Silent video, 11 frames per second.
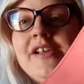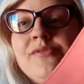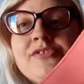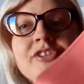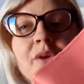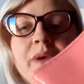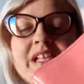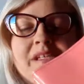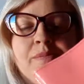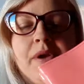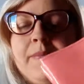was so
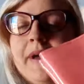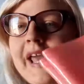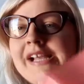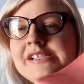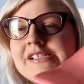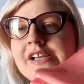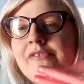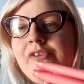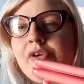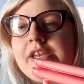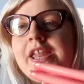easy to put in my case because I could
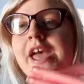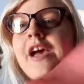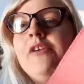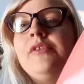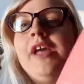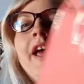fold it down